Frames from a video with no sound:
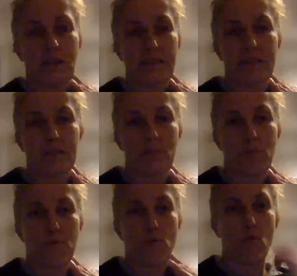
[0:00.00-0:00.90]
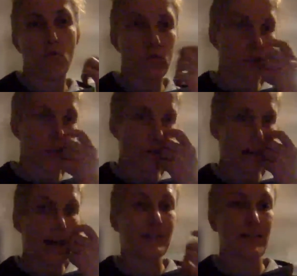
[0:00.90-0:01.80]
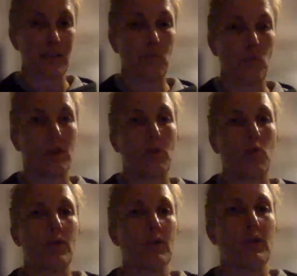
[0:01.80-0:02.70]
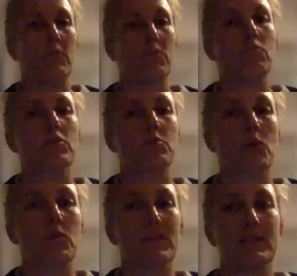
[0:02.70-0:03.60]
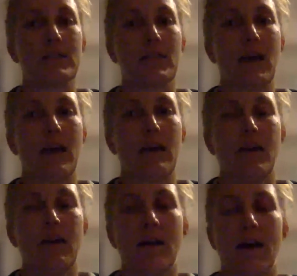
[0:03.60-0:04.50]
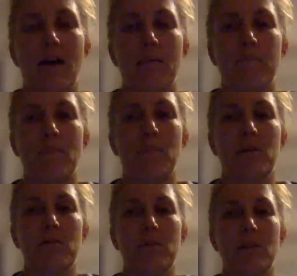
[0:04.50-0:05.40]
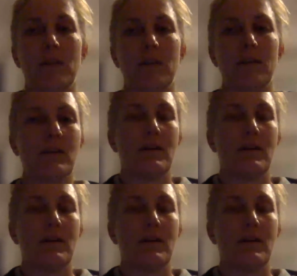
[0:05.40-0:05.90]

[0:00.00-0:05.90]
as I said before, asking them what they want and then responding to that. Really,